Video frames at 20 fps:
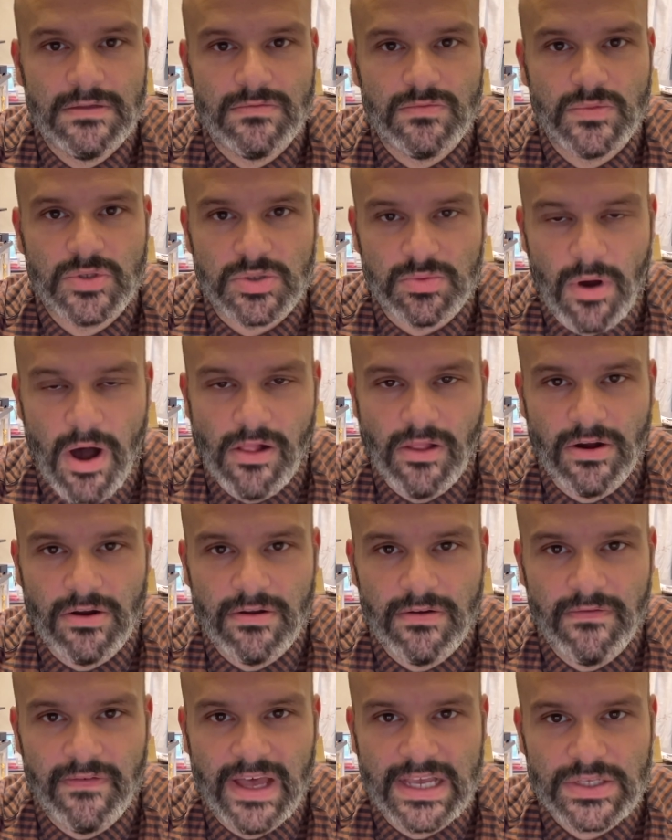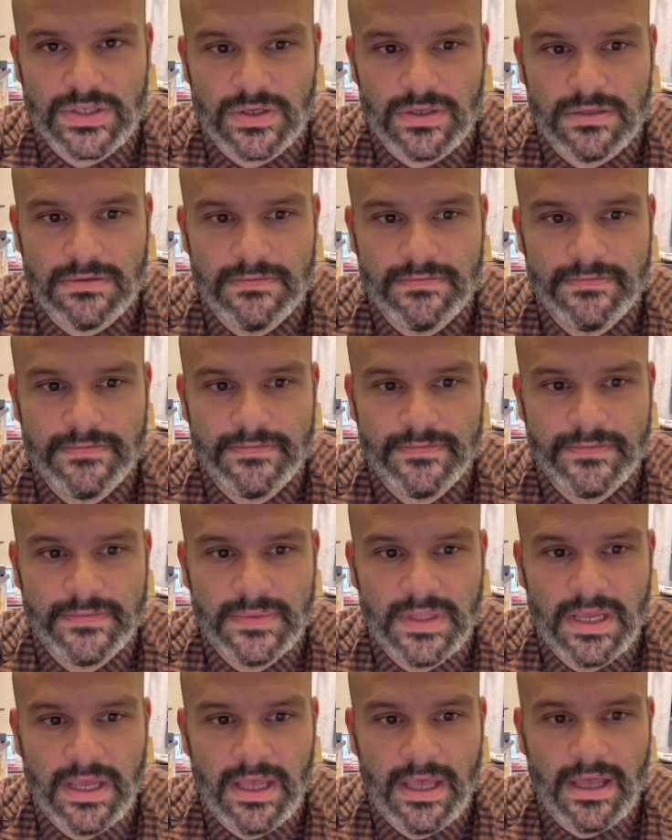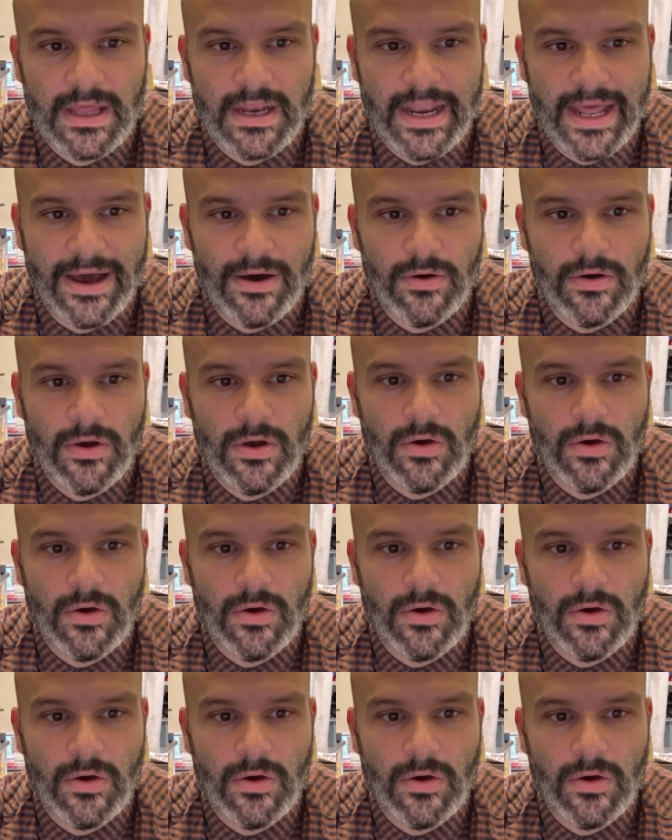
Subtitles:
smaller vessel. Now,